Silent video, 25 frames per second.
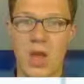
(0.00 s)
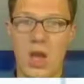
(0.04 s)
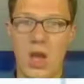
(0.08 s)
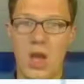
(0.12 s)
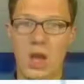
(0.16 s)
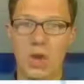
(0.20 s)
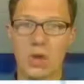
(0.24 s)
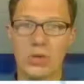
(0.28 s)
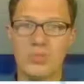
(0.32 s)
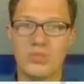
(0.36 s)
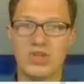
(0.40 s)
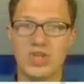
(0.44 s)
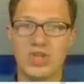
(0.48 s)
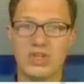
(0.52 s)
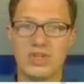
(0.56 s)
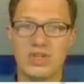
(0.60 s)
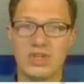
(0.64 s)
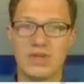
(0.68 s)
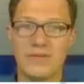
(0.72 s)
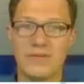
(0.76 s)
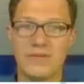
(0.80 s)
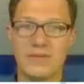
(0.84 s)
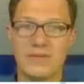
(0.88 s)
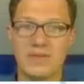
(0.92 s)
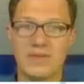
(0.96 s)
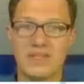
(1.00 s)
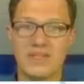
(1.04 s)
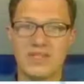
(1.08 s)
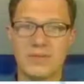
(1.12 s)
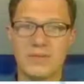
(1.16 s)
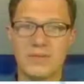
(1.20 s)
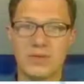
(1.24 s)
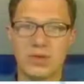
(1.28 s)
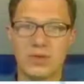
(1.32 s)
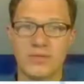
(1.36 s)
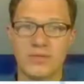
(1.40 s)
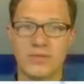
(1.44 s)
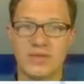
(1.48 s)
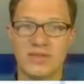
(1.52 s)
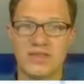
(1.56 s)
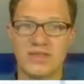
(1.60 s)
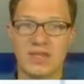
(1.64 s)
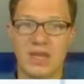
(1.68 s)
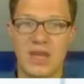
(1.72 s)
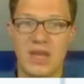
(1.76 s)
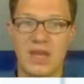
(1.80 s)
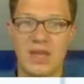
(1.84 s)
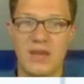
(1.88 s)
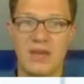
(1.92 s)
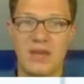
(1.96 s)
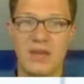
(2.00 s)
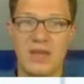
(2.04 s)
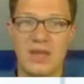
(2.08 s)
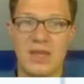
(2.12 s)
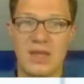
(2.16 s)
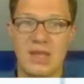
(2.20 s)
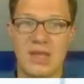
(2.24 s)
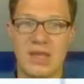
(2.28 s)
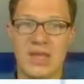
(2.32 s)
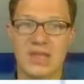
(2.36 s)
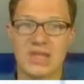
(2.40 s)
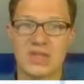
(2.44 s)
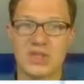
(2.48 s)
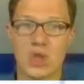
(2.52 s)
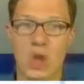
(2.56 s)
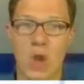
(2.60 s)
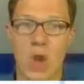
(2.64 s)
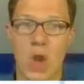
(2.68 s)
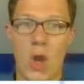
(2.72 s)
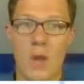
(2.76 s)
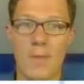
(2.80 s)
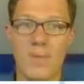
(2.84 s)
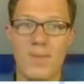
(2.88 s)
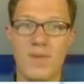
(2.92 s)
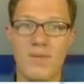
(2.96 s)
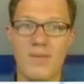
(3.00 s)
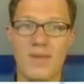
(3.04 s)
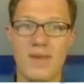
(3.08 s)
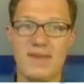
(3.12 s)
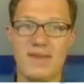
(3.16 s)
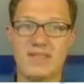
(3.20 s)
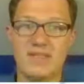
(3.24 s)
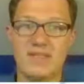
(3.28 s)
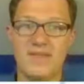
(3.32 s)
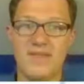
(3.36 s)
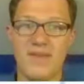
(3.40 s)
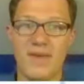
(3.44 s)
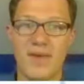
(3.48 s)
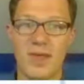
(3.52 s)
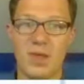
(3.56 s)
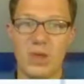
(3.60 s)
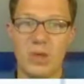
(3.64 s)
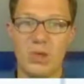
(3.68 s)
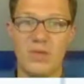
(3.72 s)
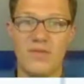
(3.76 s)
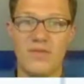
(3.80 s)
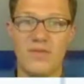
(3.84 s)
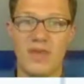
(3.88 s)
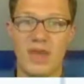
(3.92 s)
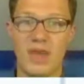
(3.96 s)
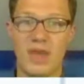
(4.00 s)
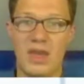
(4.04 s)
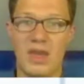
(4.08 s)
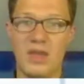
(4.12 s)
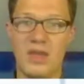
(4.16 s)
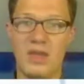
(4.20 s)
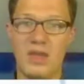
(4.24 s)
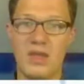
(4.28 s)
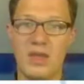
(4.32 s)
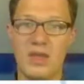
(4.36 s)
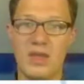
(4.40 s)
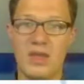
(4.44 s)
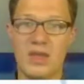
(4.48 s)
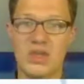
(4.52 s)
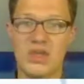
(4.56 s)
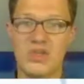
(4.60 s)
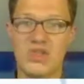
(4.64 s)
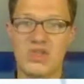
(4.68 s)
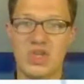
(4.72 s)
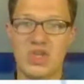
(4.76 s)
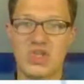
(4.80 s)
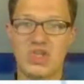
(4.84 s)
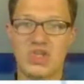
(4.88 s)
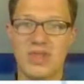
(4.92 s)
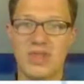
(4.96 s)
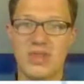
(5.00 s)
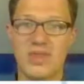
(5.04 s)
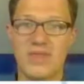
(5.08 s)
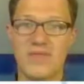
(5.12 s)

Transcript: Our objective in this observer design is to optimize the value of k such that the